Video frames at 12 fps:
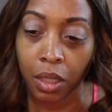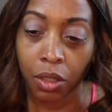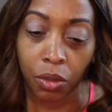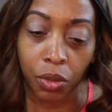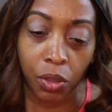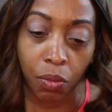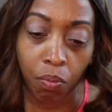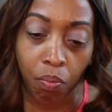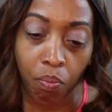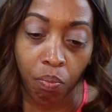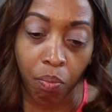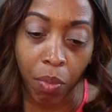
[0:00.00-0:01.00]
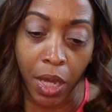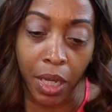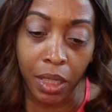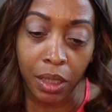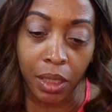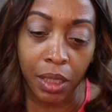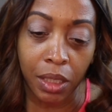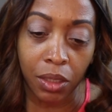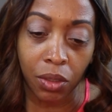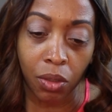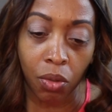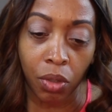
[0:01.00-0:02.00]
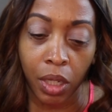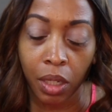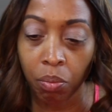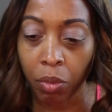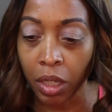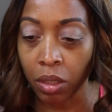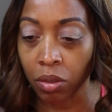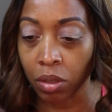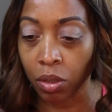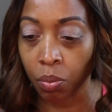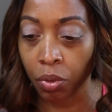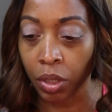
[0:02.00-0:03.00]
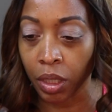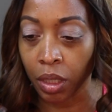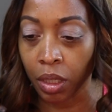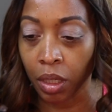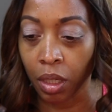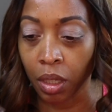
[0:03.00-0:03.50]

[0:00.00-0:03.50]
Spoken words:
There's Maintenance. Okay, Maintenance is pretty.